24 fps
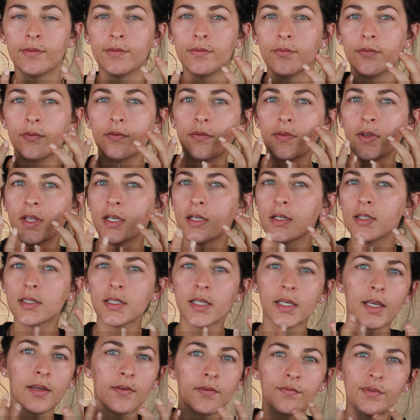of
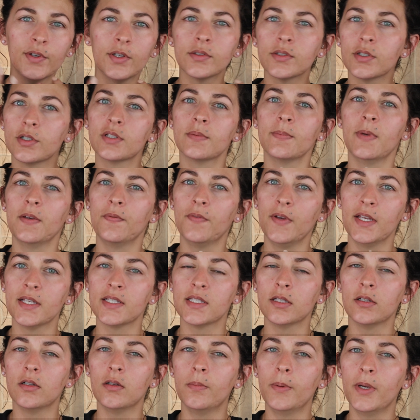feels like it filters my
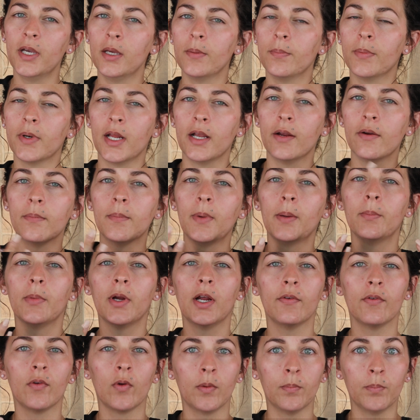face a little bit, but I
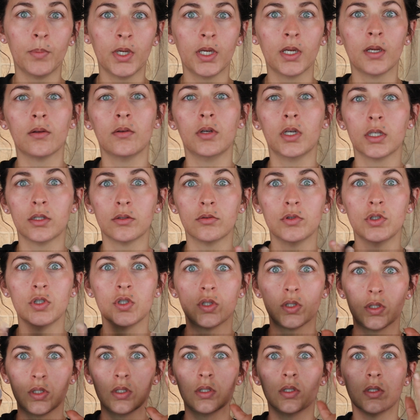remember everyone being like,
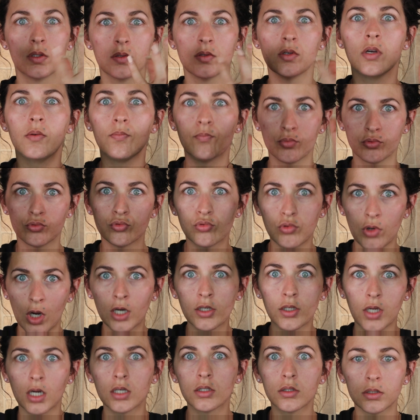this is the
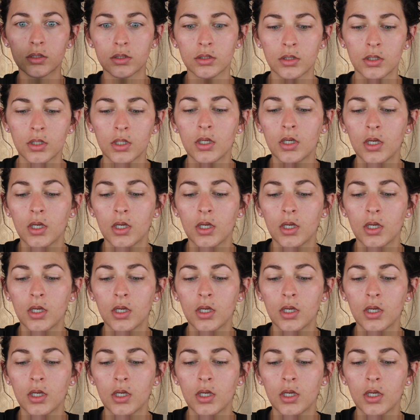product.